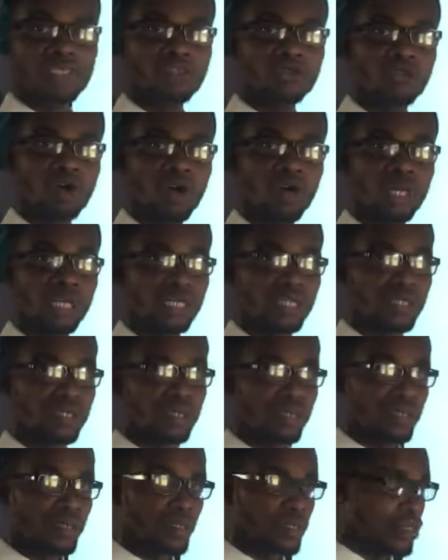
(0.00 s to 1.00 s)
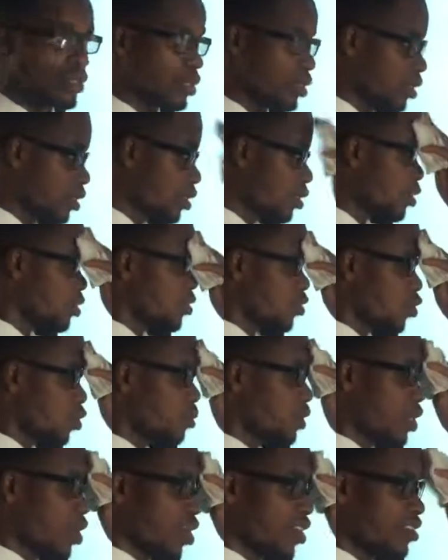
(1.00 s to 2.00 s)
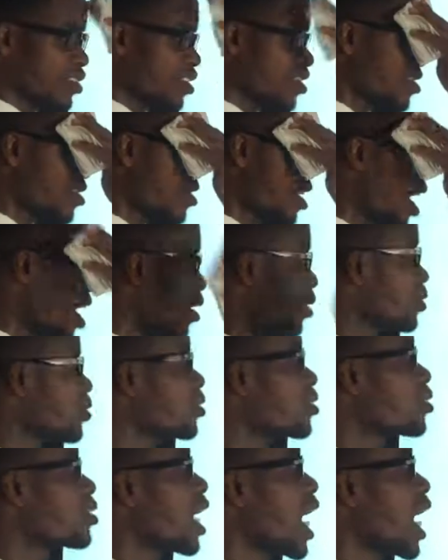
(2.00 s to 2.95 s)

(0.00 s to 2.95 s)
it wrongly. So because it sounds